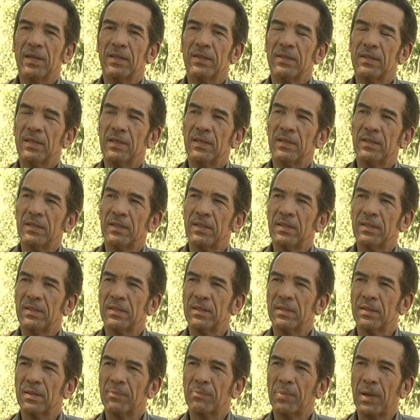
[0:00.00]
the, the,
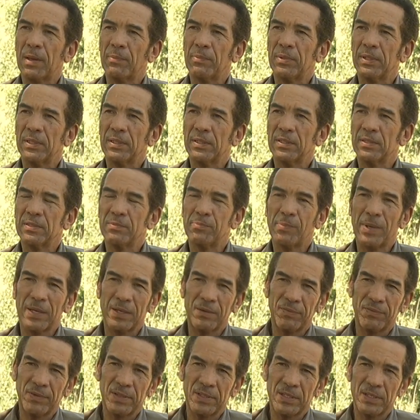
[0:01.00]
the public is
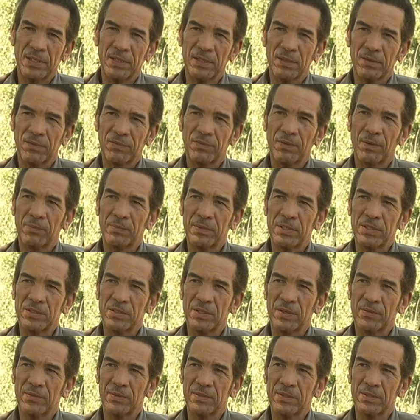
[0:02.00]
benefiting from these
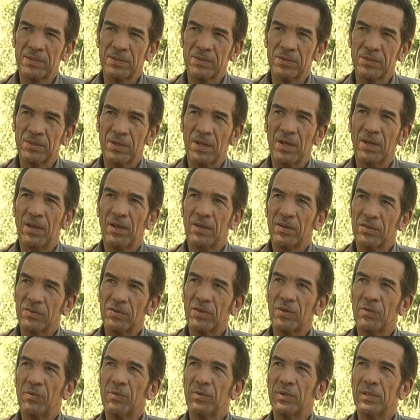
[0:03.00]
services.
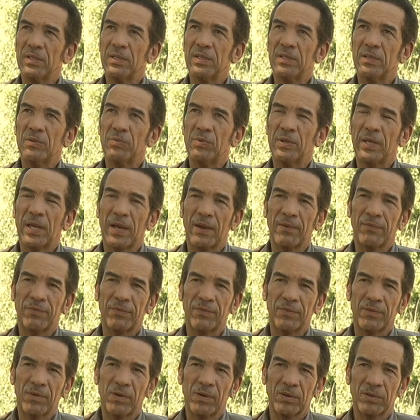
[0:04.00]
So indeed we
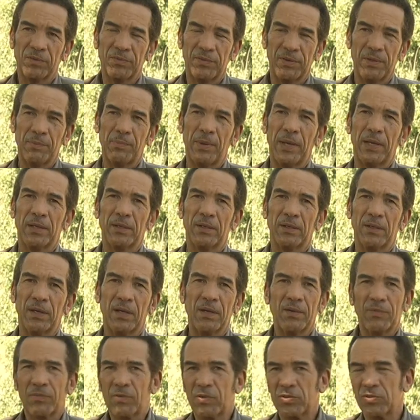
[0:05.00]
have got feedback
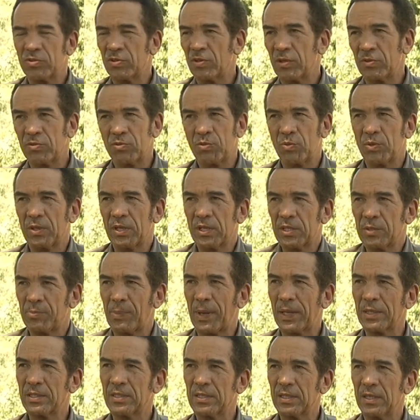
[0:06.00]
and of course as you would
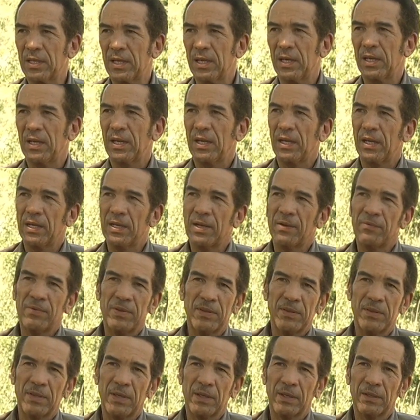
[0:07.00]
expect in
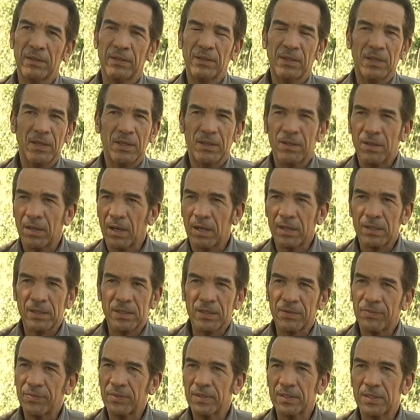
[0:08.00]
everything there are
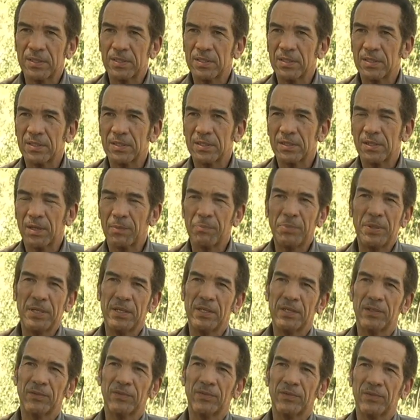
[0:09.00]
different
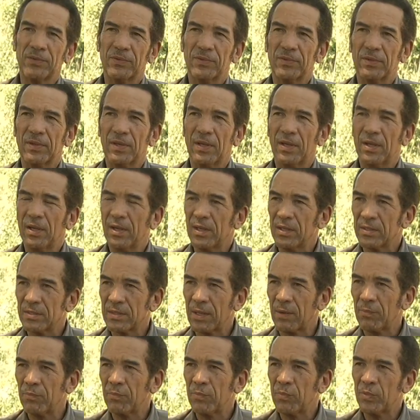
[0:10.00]
opinions.
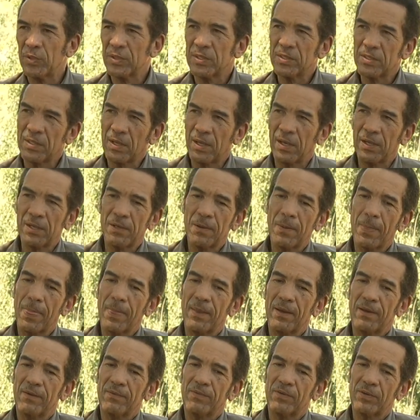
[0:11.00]
Some would say
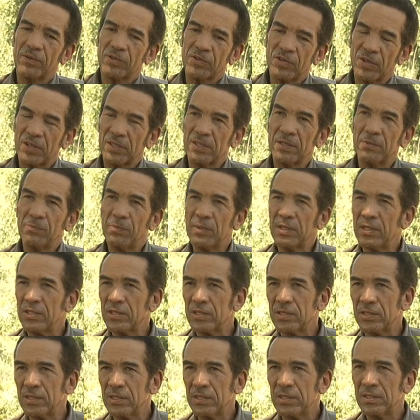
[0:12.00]
for certain
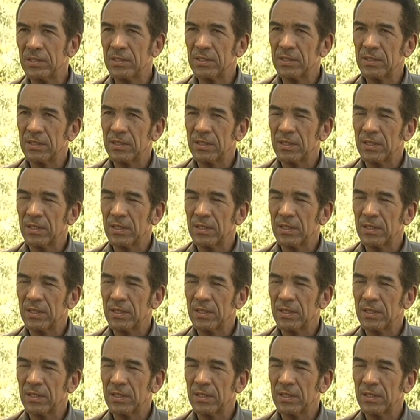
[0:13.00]
ministries,